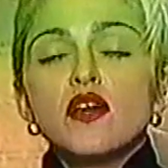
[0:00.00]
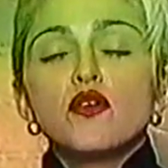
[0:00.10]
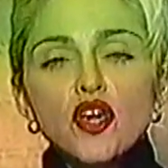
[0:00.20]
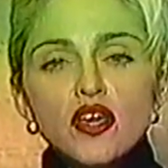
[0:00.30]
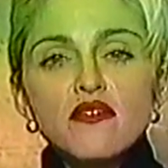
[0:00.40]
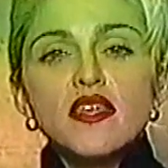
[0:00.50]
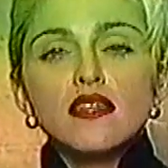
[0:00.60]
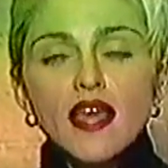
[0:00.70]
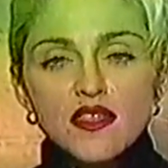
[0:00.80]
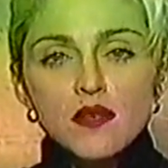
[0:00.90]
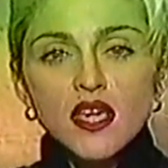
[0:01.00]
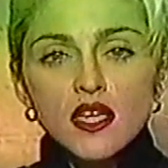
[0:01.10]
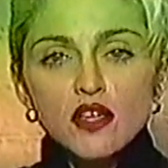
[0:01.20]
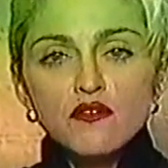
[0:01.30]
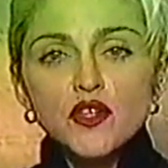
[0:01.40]
Good, then let them
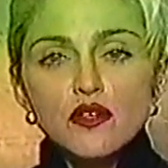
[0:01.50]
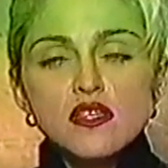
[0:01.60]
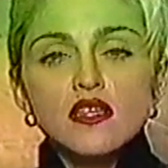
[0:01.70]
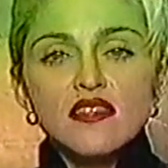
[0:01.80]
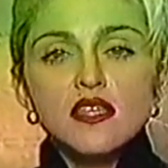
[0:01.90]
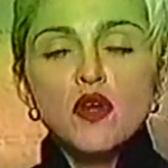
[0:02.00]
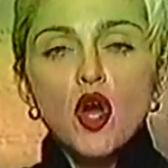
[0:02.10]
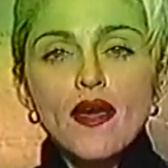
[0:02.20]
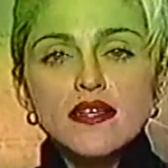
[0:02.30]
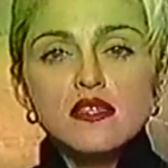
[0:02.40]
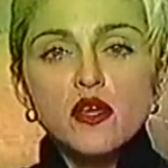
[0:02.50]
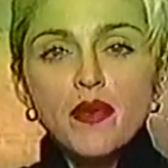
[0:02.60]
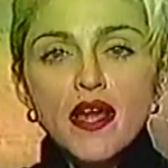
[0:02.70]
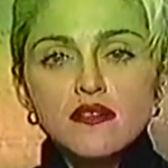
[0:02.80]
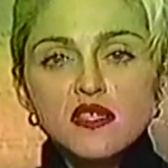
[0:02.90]
get confused and let them go ask their
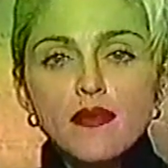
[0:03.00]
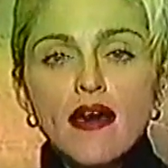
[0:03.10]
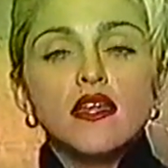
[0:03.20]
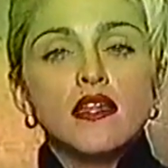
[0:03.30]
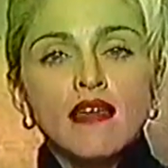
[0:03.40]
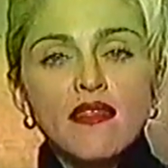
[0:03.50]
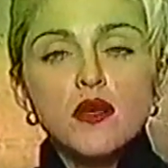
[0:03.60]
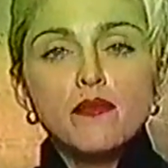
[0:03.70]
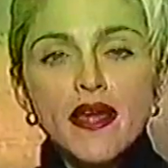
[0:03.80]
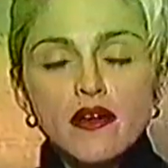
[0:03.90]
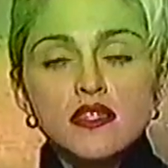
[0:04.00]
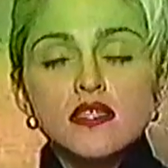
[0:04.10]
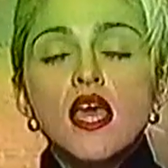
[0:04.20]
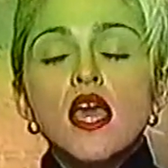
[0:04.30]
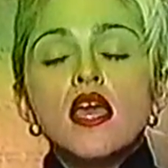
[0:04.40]
parents about it, and let their parents,
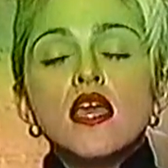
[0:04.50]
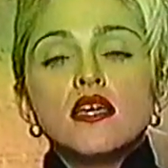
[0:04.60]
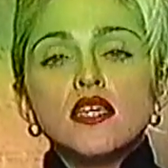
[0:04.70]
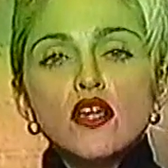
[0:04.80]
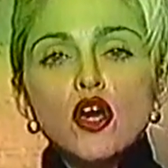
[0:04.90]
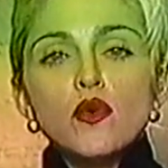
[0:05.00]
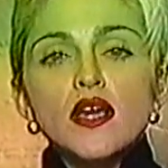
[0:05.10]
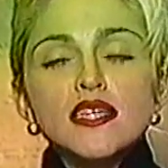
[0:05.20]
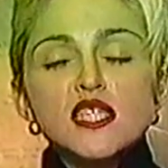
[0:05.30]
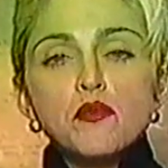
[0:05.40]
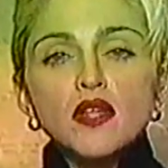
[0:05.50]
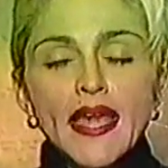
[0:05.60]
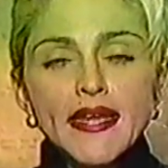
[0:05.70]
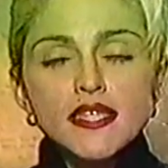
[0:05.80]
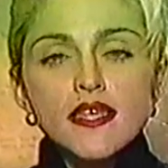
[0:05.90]
you know,
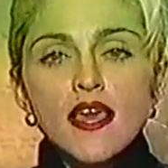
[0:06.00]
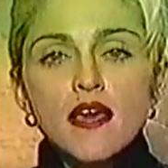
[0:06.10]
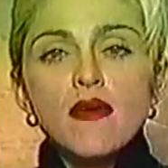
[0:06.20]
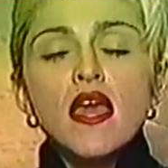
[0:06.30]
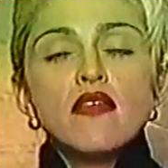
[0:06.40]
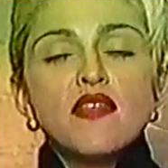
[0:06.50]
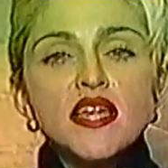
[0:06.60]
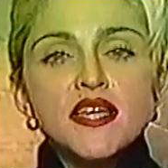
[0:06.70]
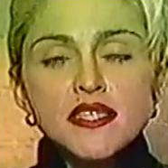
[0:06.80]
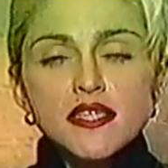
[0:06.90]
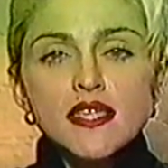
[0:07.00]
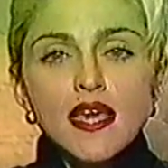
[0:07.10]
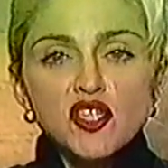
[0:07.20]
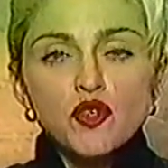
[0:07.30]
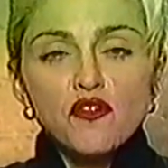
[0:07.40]
explain to them that it is a
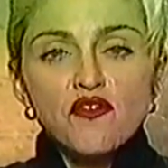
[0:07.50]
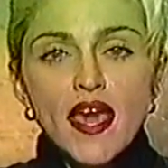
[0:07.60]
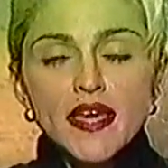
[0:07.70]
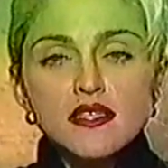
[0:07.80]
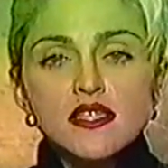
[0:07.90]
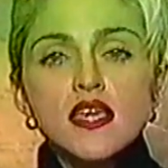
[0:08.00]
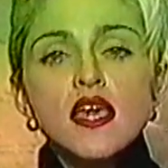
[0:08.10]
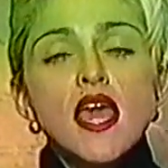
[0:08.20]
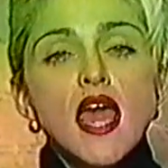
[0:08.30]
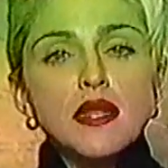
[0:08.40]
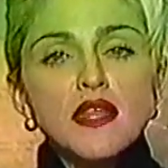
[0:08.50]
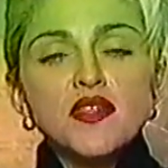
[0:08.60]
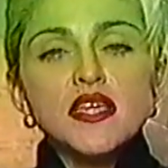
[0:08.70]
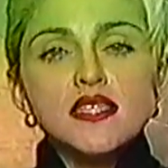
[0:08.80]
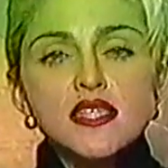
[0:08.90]
sexual fantasy and that
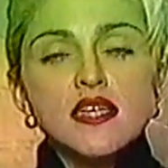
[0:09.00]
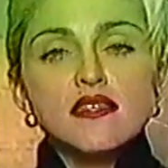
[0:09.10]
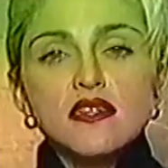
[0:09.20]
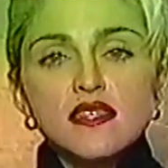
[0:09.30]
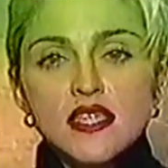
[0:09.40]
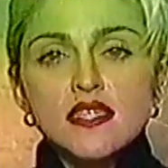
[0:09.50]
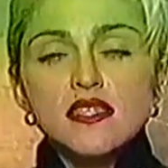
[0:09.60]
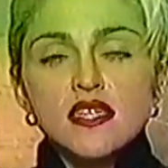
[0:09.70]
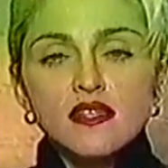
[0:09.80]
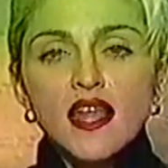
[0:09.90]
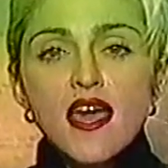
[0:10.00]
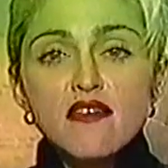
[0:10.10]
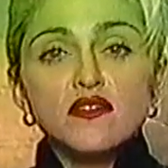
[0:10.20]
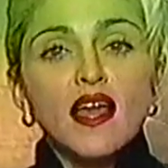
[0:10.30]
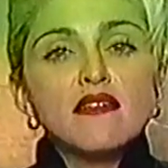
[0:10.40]
these things exist in
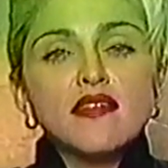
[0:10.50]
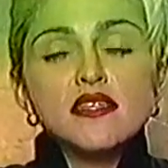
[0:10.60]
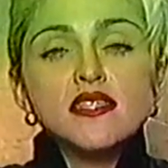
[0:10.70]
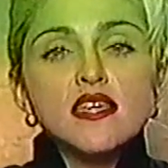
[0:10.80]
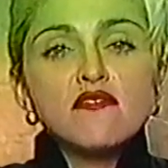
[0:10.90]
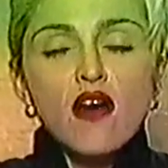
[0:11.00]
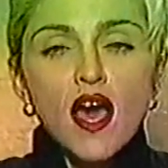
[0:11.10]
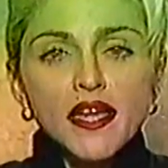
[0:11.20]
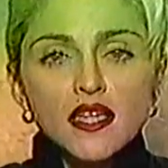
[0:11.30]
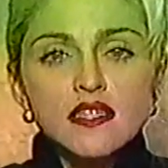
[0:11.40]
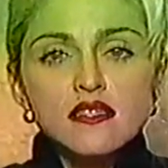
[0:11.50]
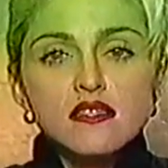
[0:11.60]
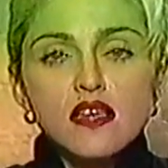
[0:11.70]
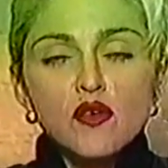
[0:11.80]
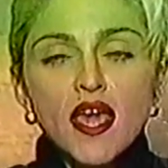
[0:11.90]
life, like they see violence,
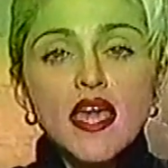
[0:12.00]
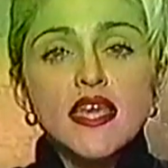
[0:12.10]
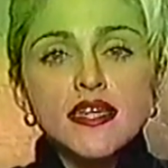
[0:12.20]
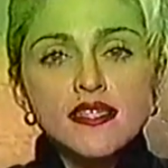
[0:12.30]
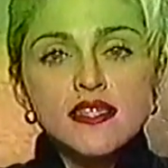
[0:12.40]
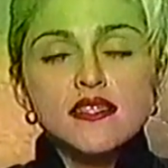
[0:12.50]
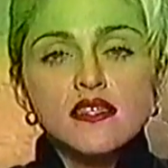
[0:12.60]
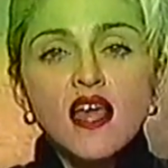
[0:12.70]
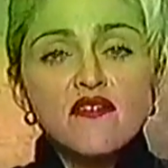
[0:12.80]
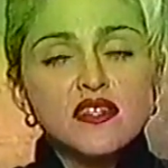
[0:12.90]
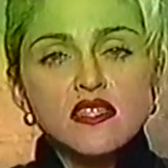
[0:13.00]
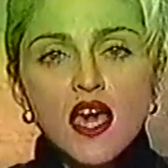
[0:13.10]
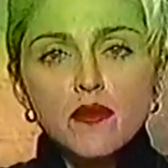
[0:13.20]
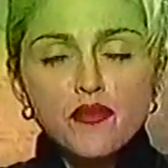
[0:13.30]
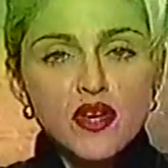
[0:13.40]
okay? It exists in life. It's not
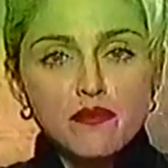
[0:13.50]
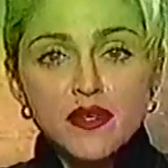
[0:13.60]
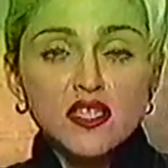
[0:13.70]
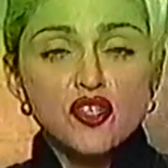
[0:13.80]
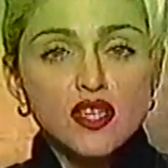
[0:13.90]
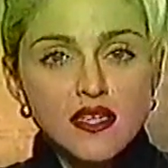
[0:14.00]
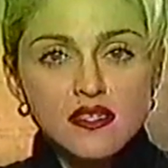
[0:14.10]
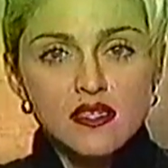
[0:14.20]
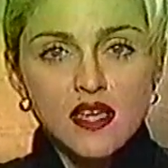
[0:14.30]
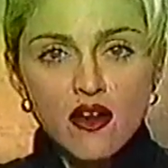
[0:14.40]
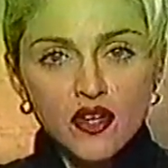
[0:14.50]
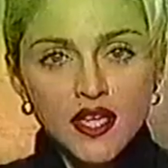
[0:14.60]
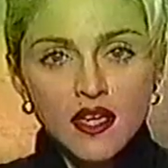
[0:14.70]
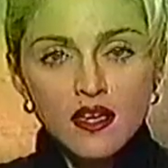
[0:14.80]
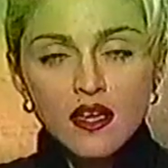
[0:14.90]
a pretty picture
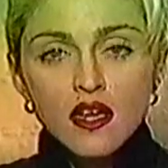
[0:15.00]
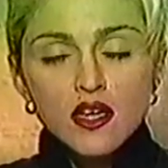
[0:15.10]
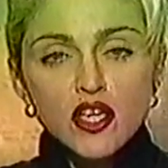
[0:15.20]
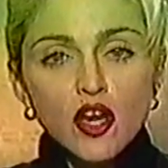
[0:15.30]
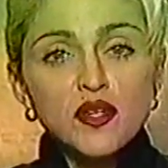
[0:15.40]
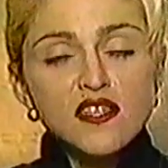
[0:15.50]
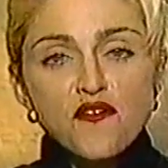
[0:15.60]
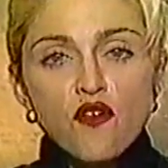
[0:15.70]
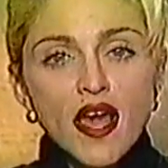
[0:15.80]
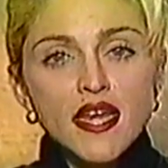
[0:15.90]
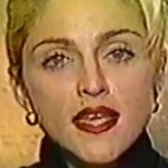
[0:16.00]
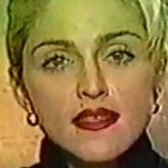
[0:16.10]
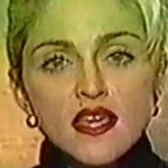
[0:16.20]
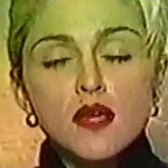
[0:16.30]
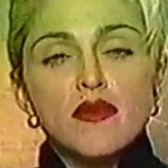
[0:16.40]
necessarily. You know, it's a frightening
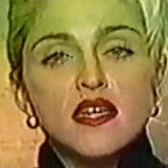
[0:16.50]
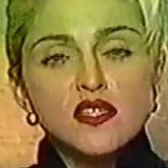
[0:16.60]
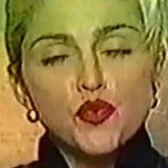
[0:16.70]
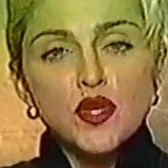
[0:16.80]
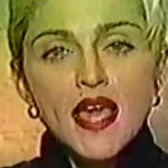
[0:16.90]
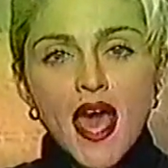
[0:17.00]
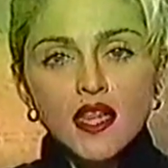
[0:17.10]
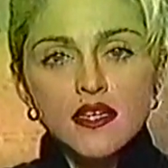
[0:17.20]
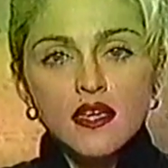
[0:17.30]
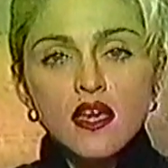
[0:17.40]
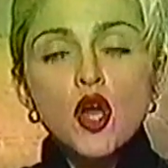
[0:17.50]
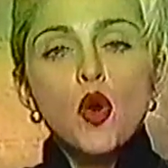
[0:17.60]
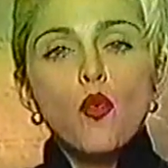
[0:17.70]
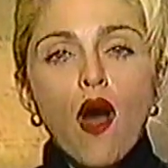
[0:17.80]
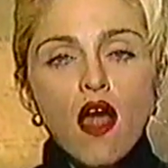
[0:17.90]
thing, but it's a reality.
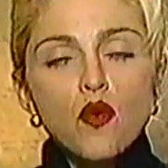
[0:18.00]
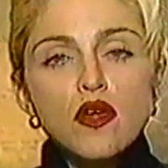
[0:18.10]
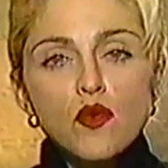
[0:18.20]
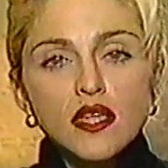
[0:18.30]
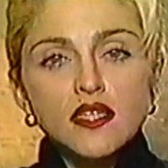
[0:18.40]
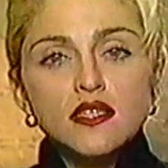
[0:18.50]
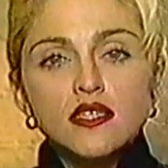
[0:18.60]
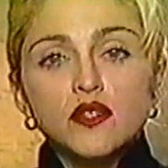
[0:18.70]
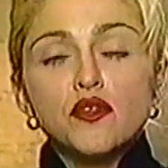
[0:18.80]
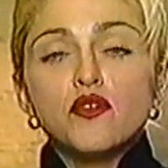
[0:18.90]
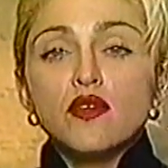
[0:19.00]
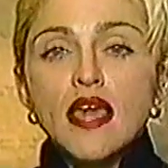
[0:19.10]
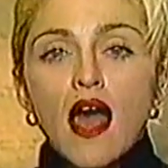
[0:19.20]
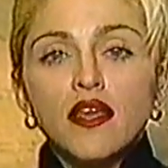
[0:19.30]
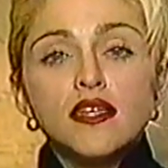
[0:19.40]
Why are we willing to deal with the
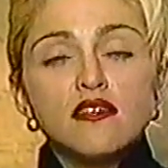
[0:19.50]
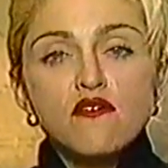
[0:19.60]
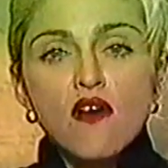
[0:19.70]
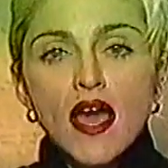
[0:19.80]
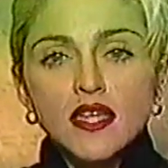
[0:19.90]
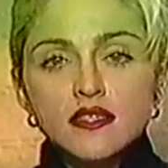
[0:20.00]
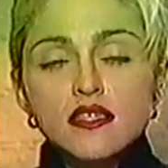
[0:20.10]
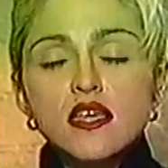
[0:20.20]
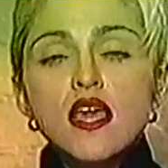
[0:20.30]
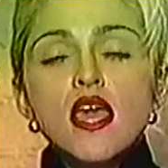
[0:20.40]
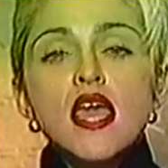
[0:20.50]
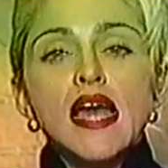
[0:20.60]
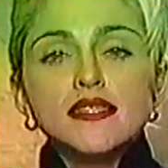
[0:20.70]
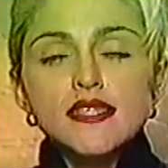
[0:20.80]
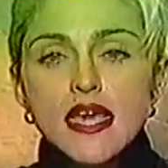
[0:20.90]
realities of violence
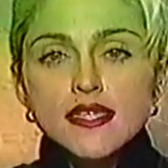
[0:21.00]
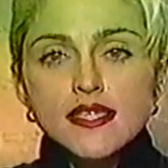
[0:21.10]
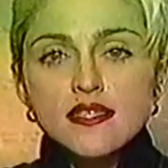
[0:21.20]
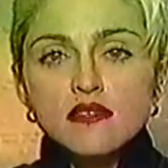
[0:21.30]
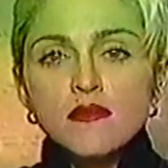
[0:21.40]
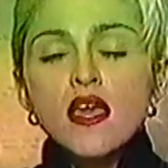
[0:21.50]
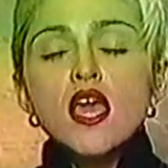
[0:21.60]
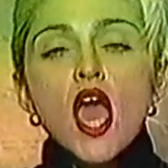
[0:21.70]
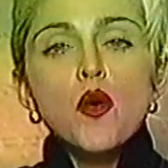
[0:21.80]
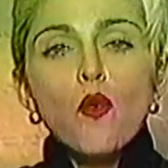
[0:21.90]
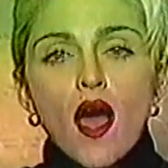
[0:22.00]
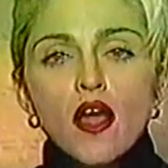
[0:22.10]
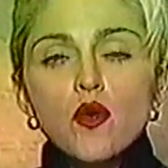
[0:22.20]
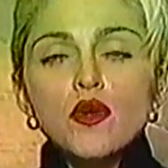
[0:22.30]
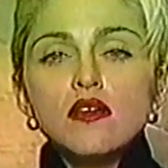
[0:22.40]
and sexism, and why
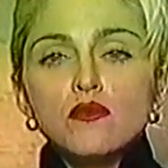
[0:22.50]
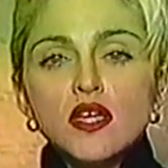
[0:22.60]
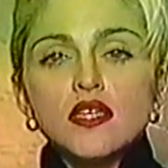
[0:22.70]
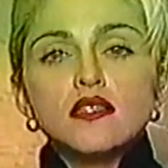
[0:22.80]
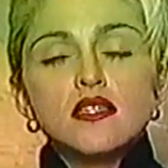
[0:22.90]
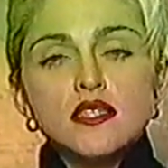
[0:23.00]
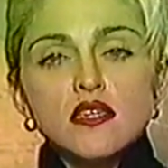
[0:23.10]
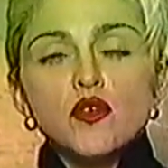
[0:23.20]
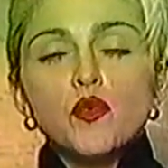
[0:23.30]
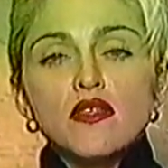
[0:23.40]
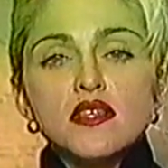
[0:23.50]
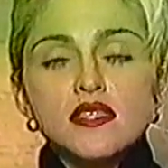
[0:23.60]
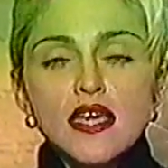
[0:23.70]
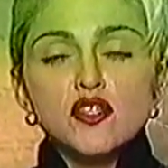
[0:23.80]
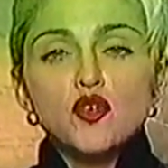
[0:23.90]
aren't we willing to deal with
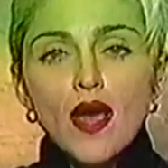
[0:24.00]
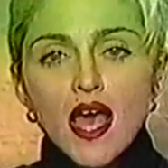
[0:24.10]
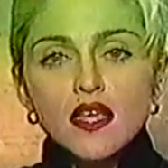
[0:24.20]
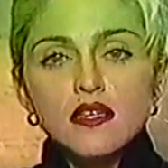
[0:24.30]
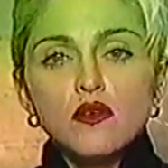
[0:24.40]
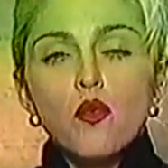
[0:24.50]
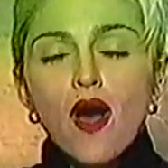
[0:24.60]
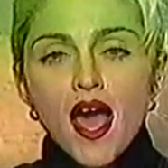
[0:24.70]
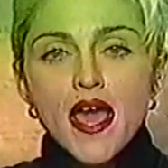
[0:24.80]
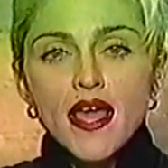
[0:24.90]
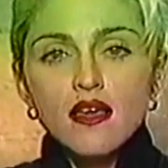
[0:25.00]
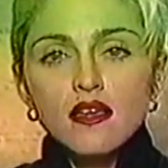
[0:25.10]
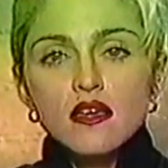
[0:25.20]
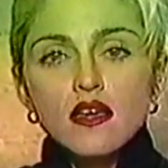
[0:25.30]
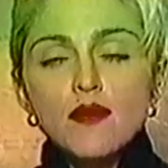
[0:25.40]
sexuality? Why?
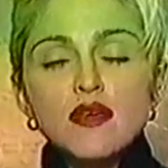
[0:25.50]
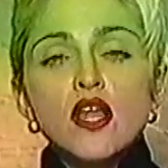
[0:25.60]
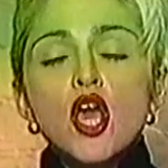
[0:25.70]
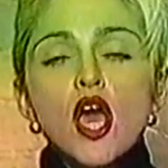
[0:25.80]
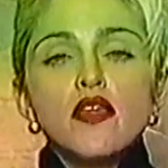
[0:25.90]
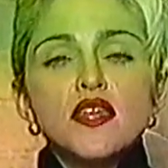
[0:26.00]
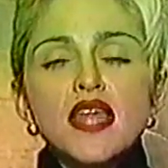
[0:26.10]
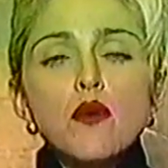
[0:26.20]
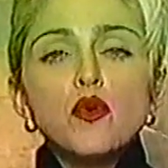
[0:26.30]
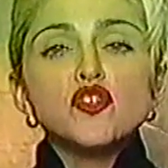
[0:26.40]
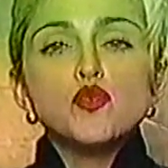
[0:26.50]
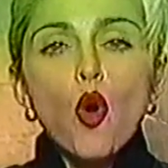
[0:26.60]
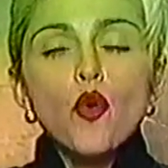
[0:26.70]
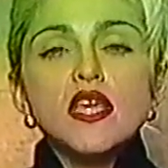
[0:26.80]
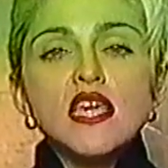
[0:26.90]
I mean, the networks
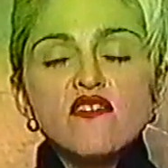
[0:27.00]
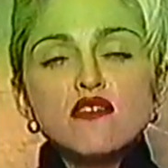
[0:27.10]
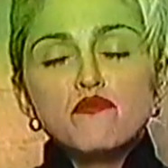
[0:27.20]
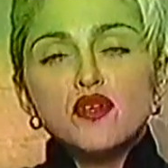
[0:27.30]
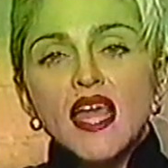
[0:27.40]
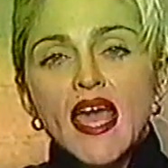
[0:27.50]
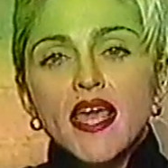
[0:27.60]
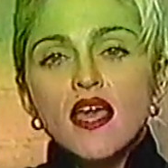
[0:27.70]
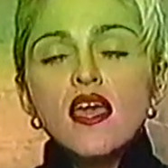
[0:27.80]
won't even play